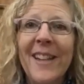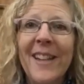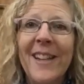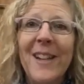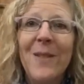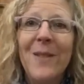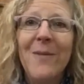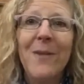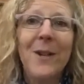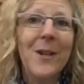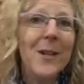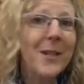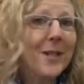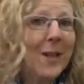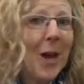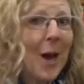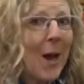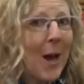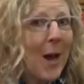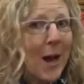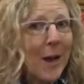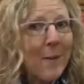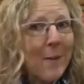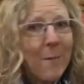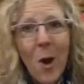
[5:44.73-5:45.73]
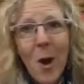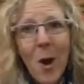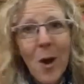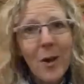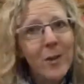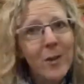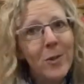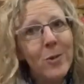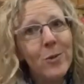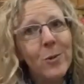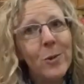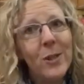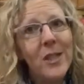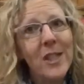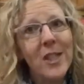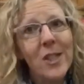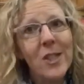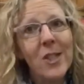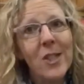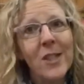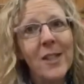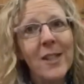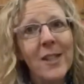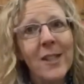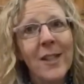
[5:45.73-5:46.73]
for a time-honored
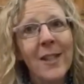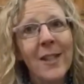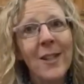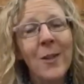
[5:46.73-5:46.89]
tradition